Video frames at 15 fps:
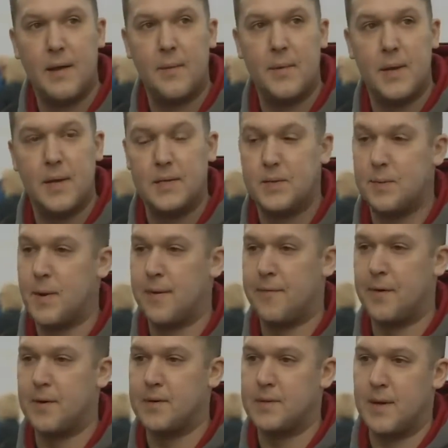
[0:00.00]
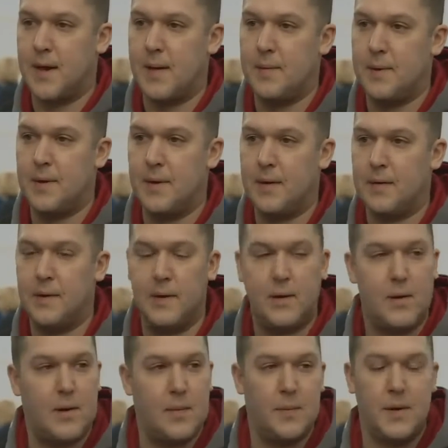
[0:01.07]
I mean, it's my first time here. He
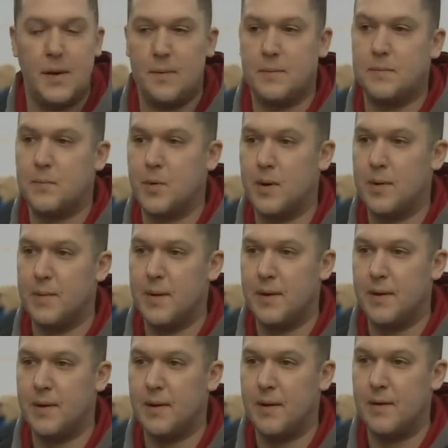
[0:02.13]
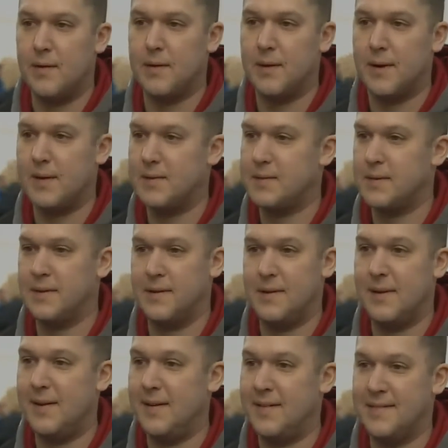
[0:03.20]
called me up, wanted me to go, and I said,
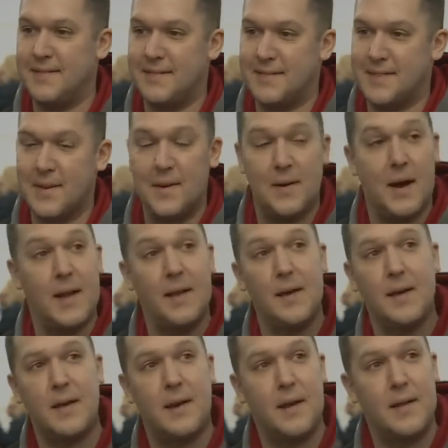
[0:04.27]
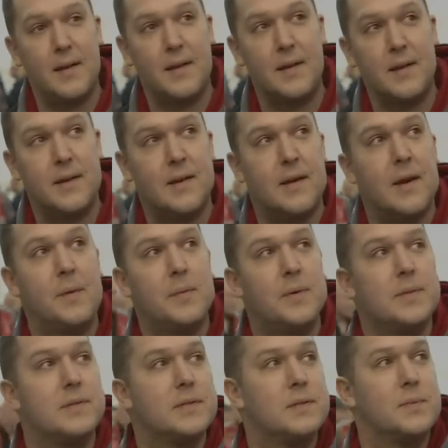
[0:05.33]
yeah. So I like it. I like
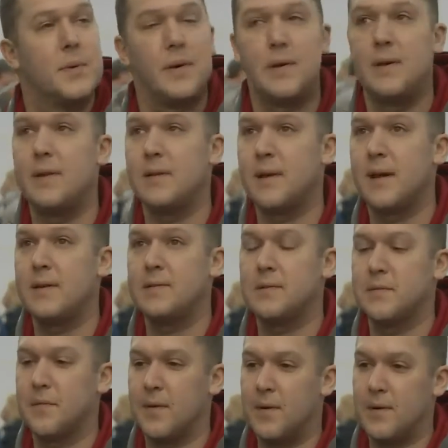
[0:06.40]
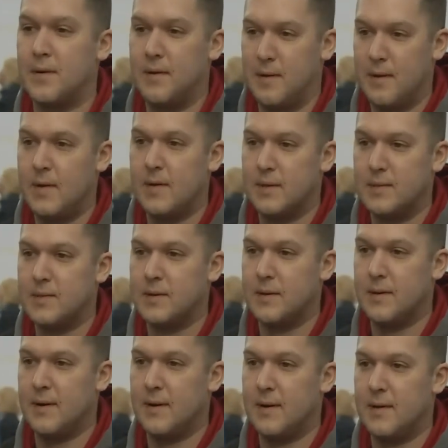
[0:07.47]
Indianapolis. It's a pretty neat town so far. So,
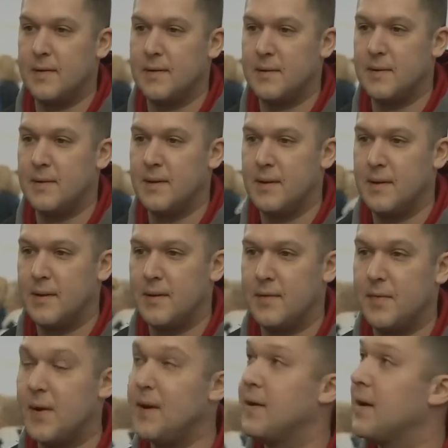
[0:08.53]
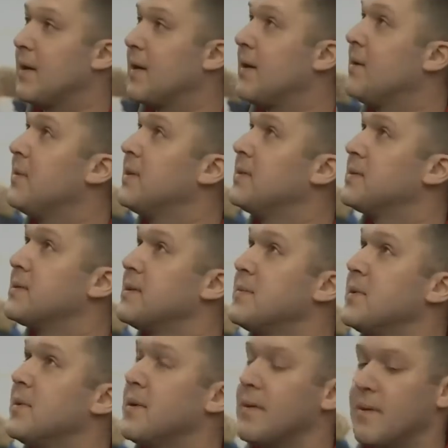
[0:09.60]
uh, fun. I can't wait to see
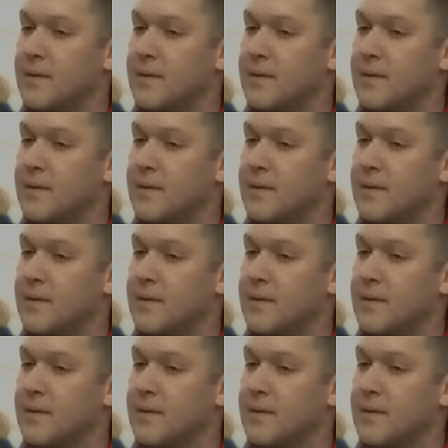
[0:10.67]
more.